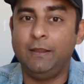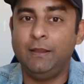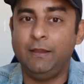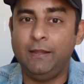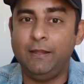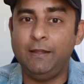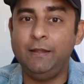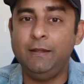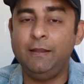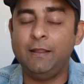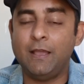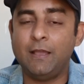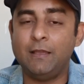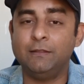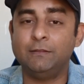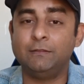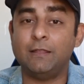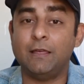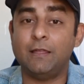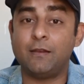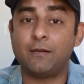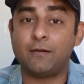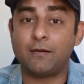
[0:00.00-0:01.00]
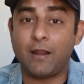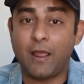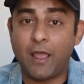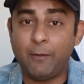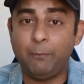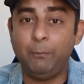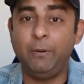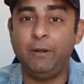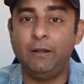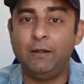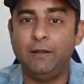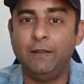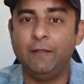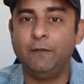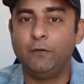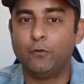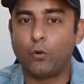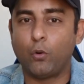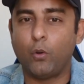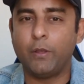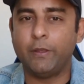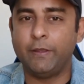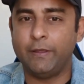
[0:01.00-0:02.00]
India is a rapidly
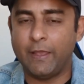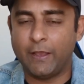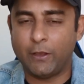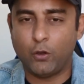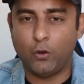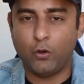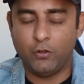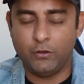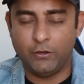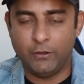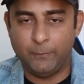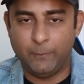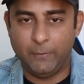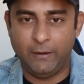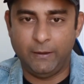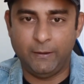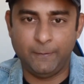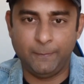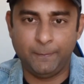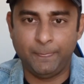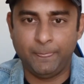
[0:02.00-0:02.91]
growing economy,